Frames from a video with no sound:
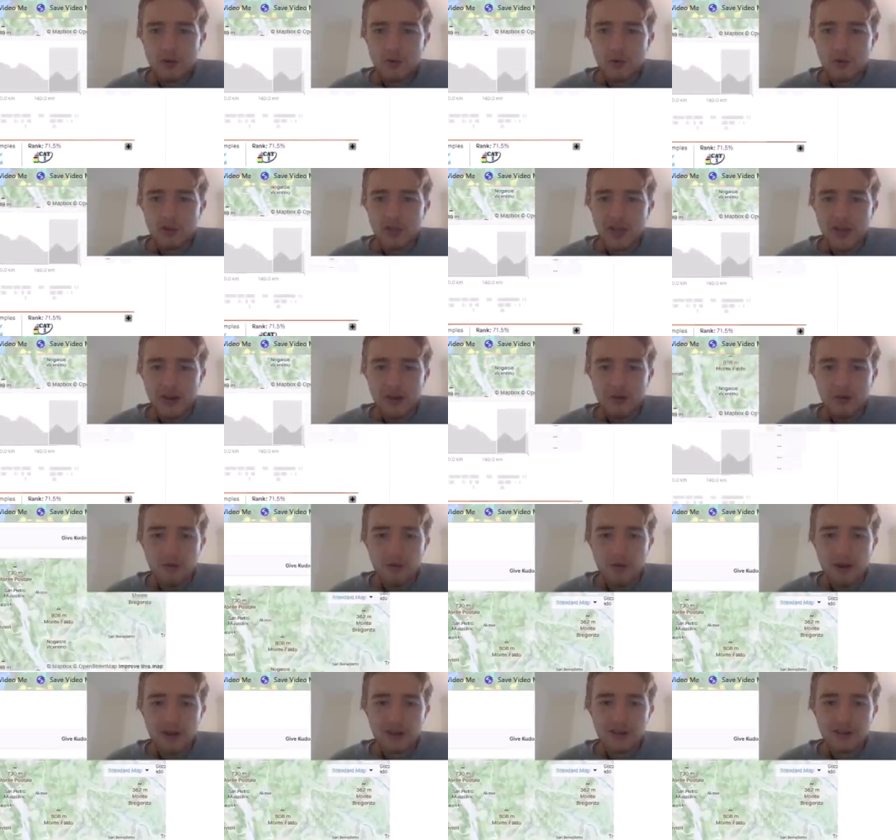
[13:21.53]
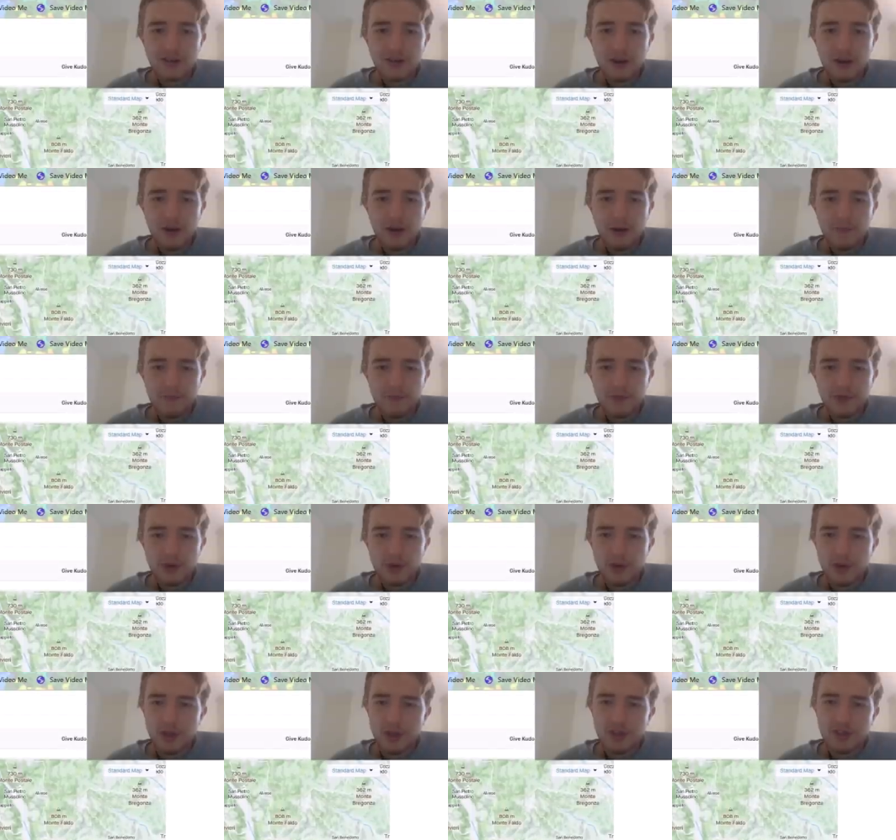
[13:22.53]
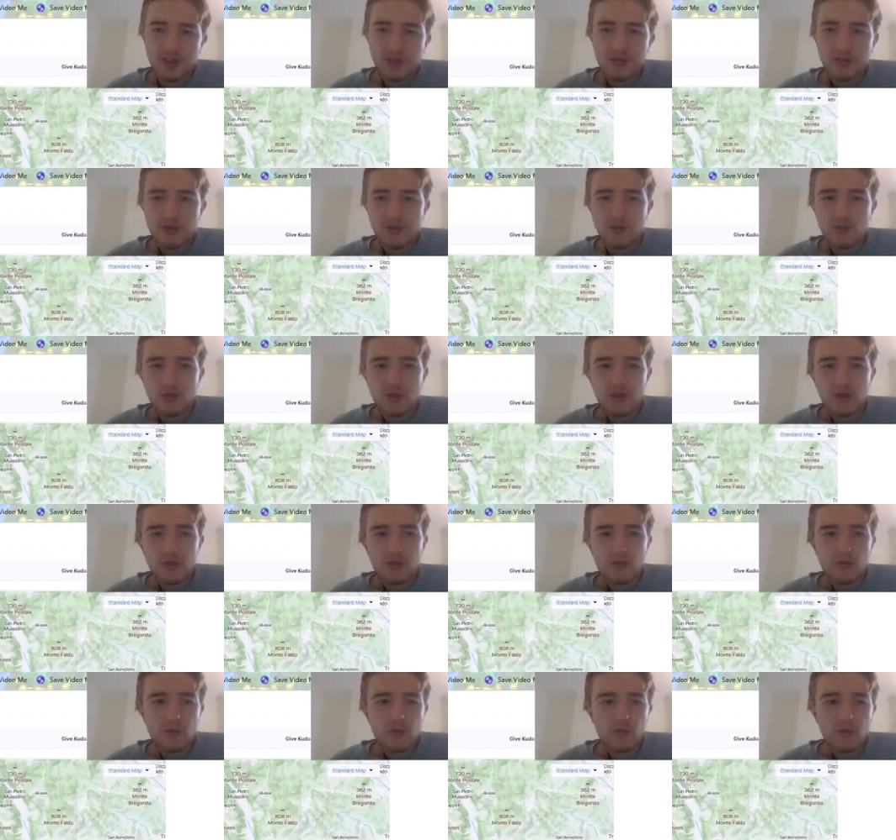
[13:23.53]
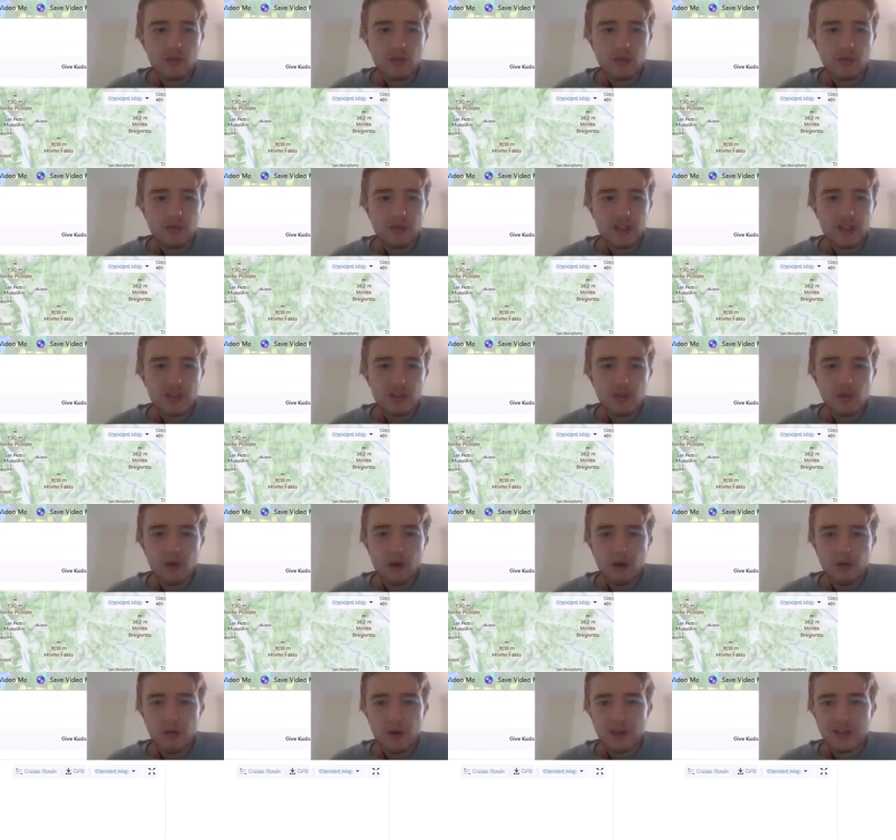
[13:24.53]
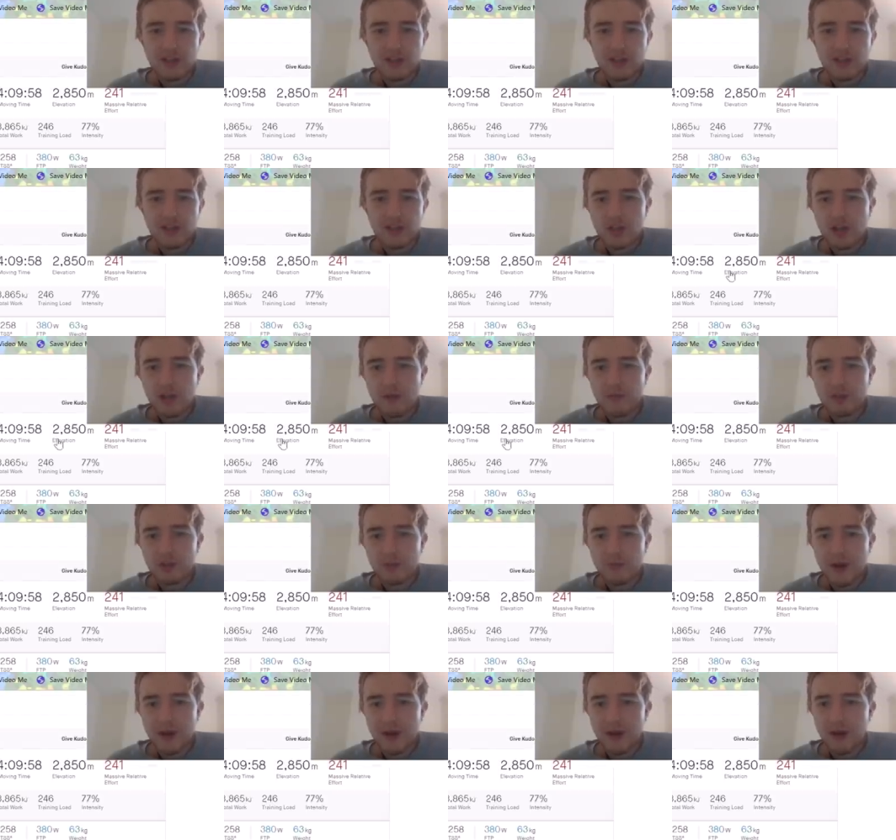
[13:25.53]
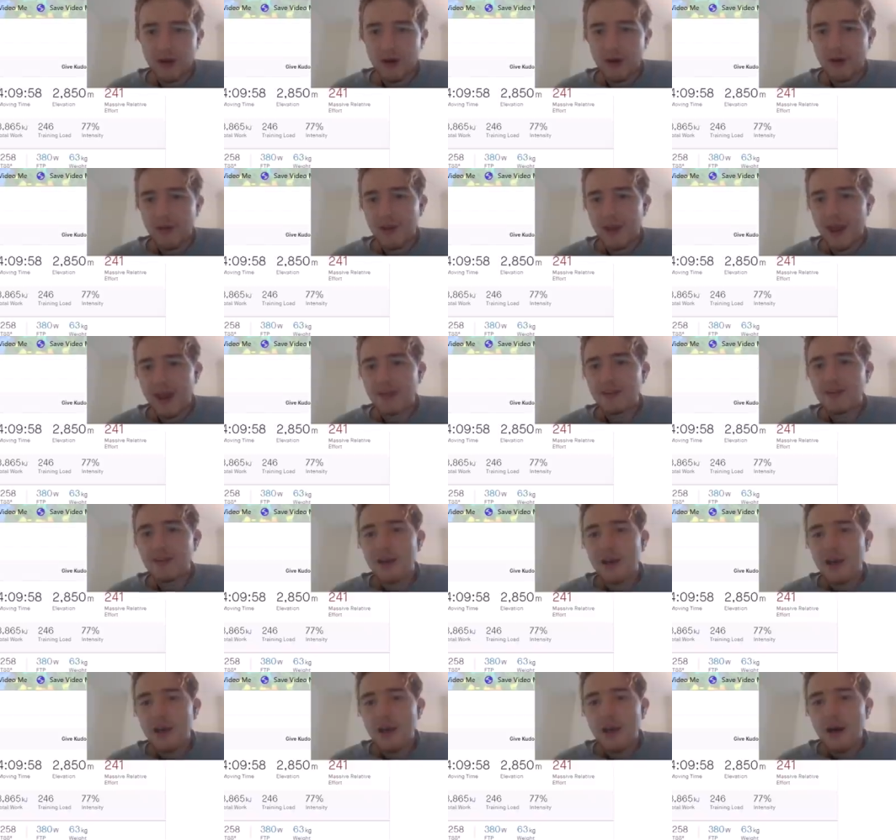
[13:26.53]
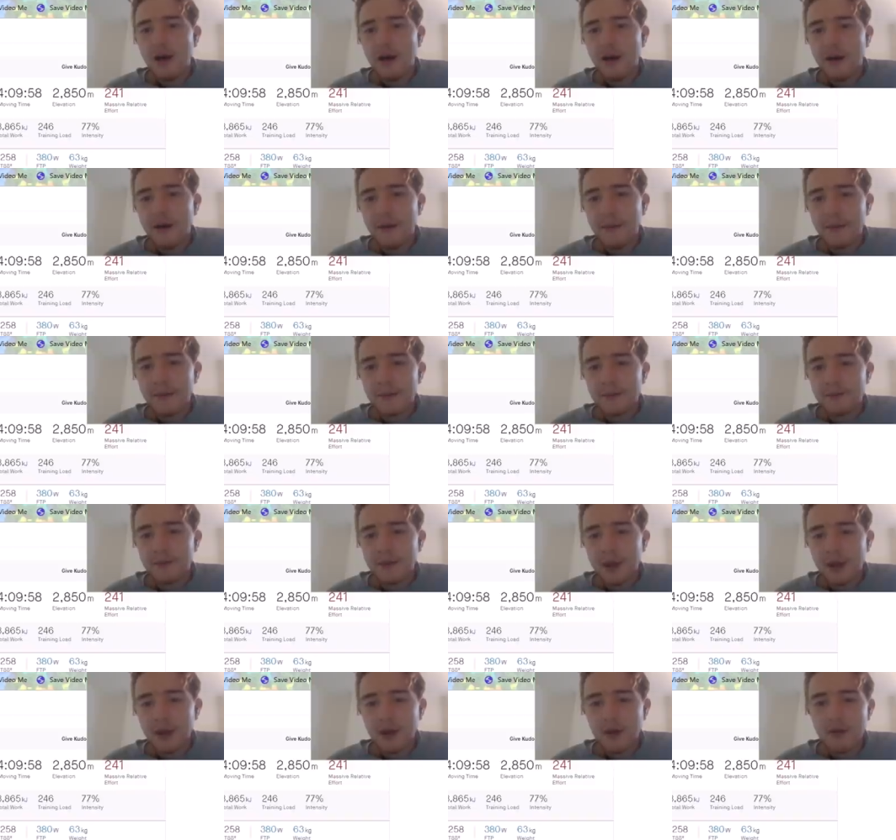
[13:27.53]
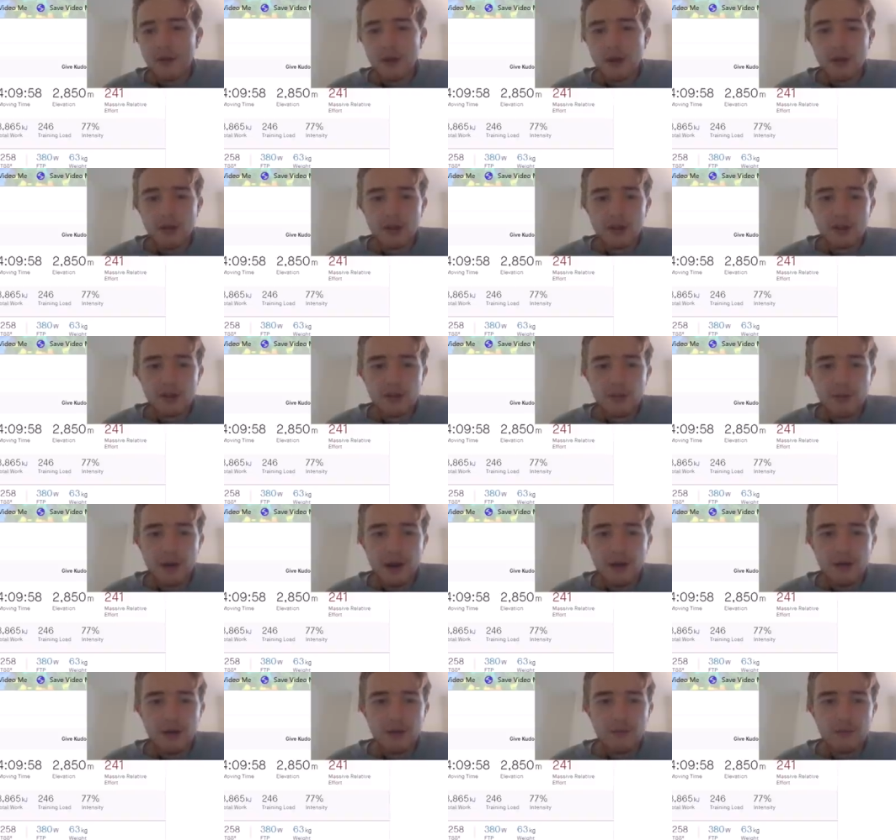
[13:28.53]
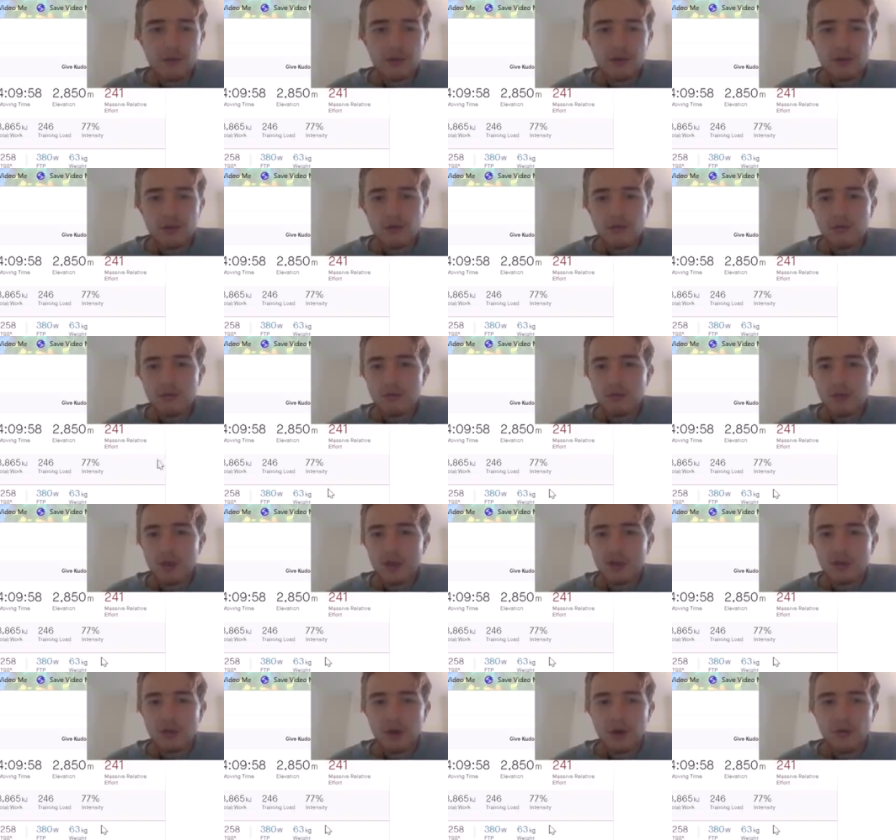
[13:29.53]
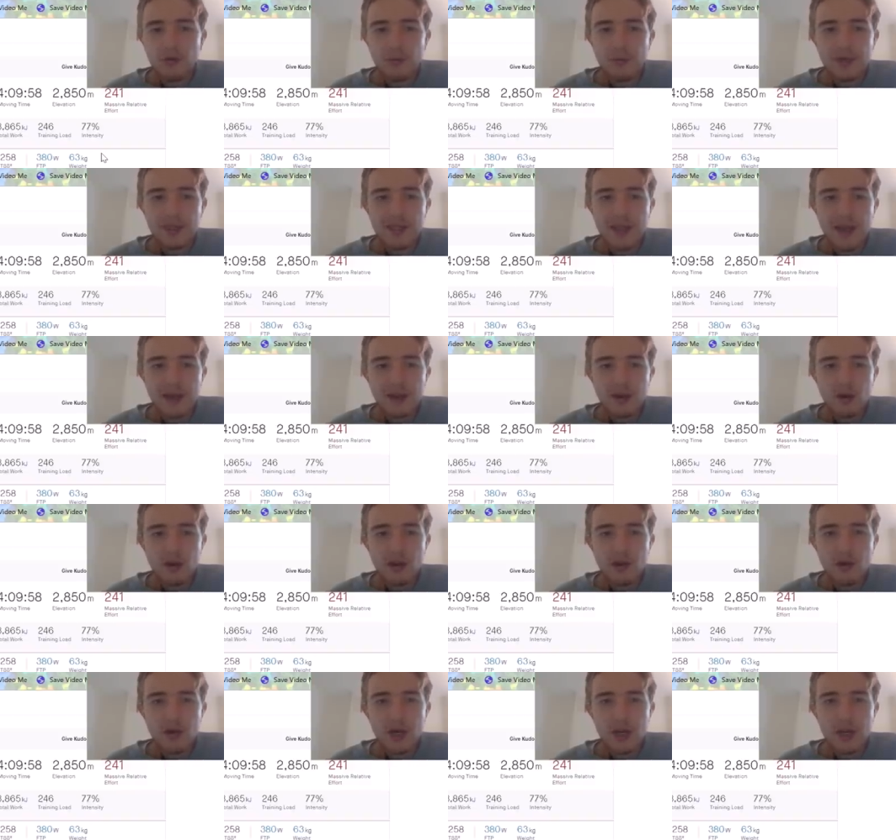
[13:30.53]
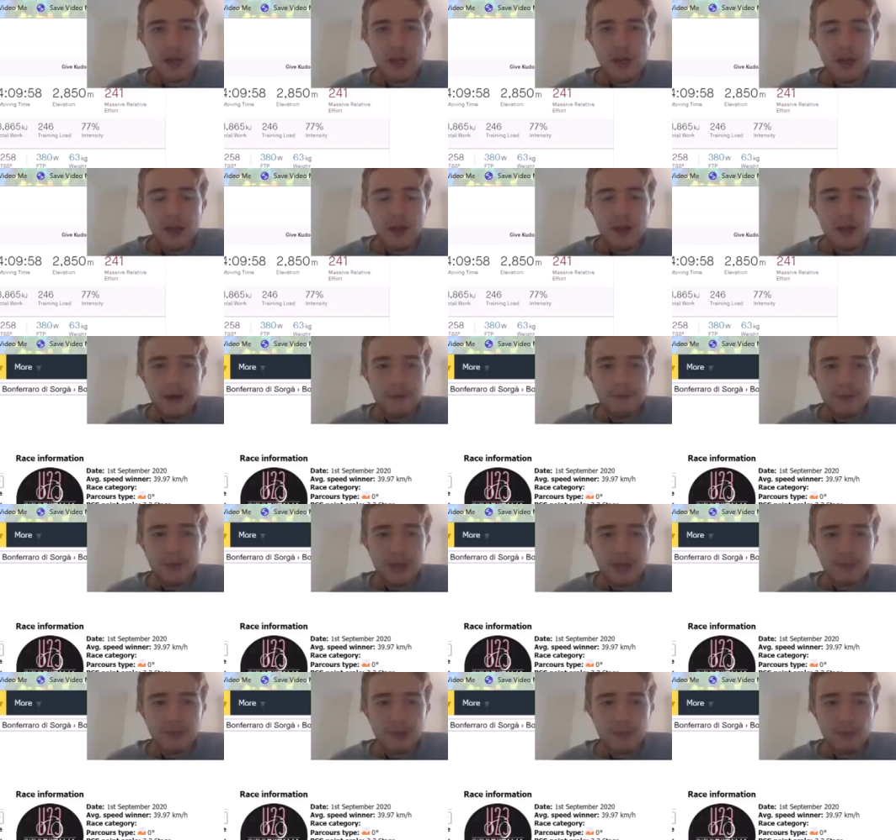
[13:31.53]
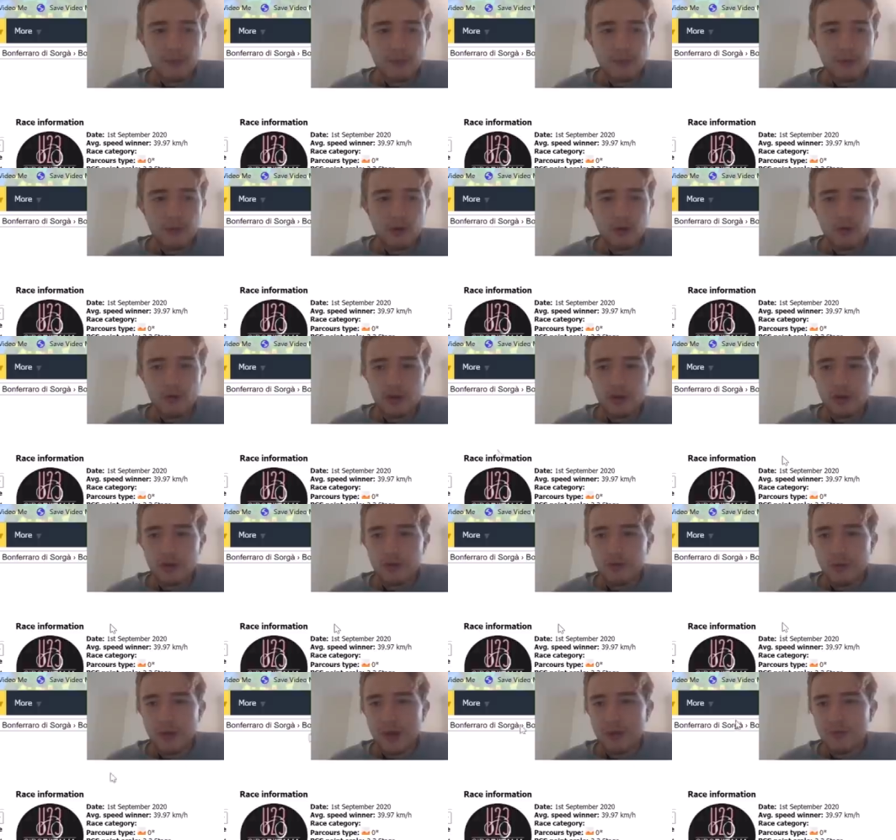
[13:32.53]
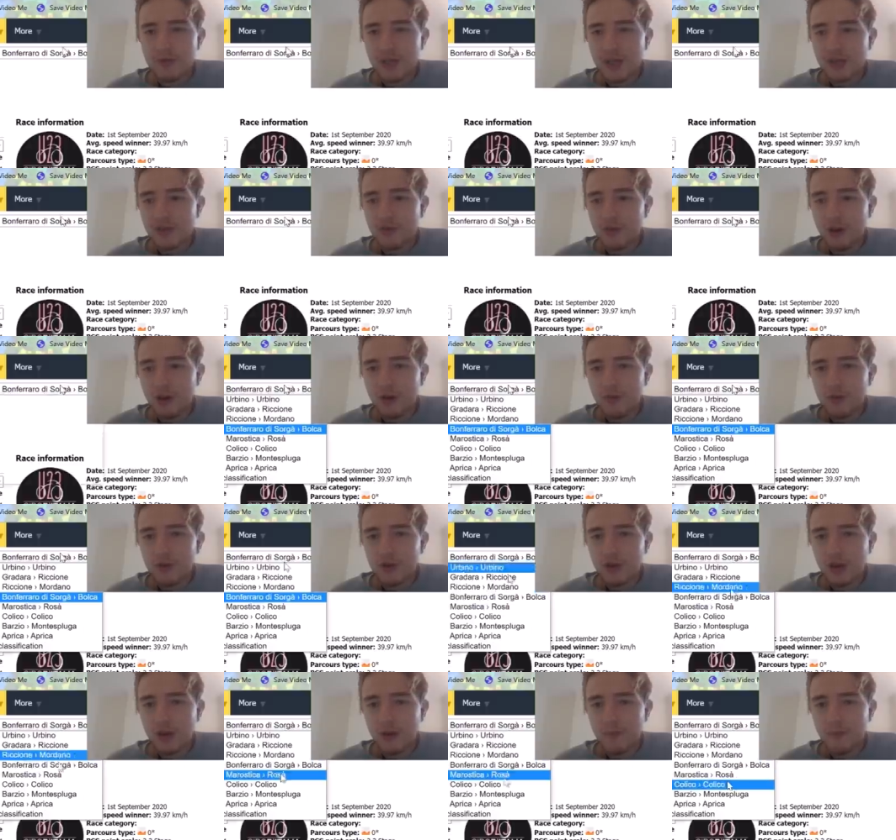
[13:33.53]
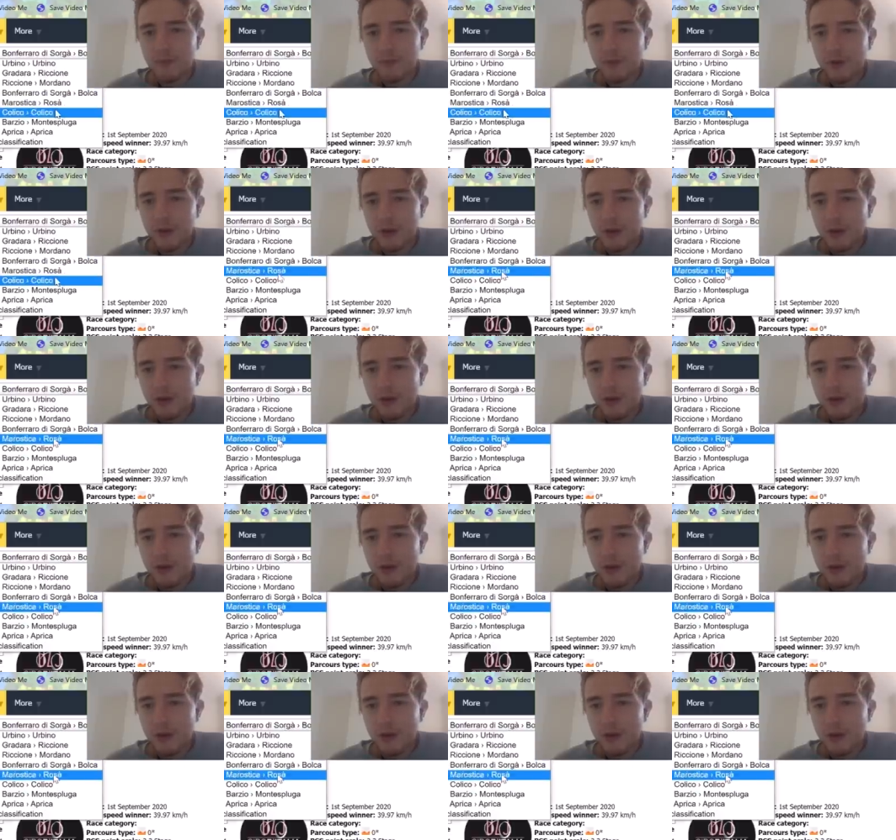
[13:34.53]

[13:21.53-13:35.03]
towards the end of the race. Um, so you can see it was, wasn't, wasn't obviously a too hard race the whole time, just mainly hard at the end. Um, and there we go, there's the power number. So pretty solid from this lad, Coglioni. Um, I expect good results from him. Stage five was um